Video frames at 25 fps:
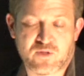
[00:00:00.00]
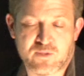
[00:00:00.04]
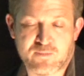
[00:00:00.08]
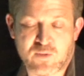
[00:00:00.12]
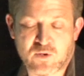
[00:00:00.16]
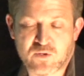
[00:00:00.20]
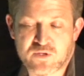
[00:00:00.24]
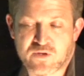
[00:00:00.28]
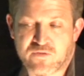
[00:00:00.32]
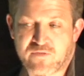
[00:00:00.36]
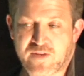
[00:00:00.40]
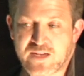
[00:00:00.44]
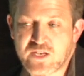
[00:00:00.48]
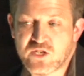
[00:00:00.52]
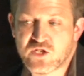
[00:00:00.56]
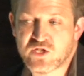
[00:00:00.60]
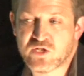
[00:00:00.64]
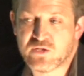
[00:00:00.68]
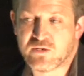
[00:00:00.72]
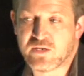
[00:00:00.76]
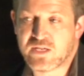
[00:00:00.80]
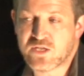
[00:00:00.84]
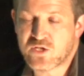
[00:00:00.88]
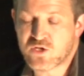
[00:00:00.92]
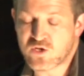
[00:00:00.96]
the
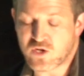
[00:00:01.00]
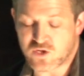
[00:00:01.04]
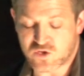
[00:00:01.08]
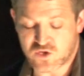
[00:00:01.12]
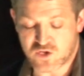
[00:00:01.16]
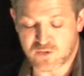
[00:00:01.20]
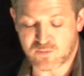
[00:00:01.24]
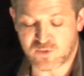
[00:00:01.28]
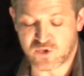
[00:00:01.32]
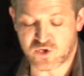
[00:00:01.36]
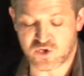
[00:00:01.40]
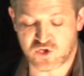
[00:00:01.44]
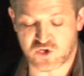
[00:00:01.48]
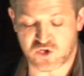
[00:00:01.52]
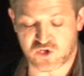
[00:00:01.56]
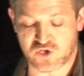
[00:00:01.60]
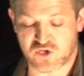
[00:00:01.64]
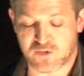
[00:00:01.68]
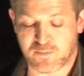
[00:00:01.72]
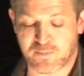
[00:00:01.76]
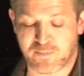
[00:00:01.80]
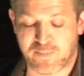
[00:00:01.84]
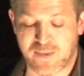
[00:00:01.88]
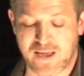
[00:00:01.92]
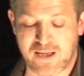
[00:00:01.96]
motivation. It's not so much
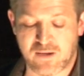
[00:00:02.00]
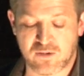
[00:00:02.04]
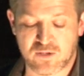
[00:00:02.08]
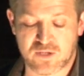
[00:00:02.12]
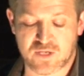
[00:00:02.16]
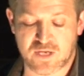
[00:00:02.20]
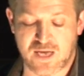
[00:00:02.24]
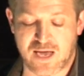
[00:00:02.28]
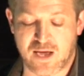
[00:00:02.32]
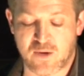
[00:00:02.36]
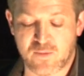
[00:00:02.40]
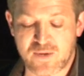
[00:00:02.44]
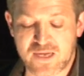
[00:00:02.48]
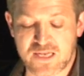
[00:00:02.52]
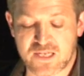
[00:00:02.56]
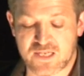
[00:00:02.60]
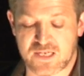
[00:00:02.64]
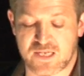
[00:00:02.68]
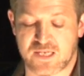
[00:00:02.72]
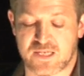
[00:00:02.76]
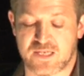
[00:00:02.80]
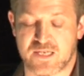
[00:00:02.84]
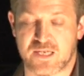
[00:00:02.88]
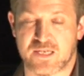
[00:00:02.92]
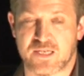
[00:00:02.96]
just about how
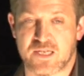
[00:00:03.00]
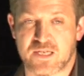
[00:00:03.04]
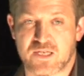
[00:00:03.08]
easy it is.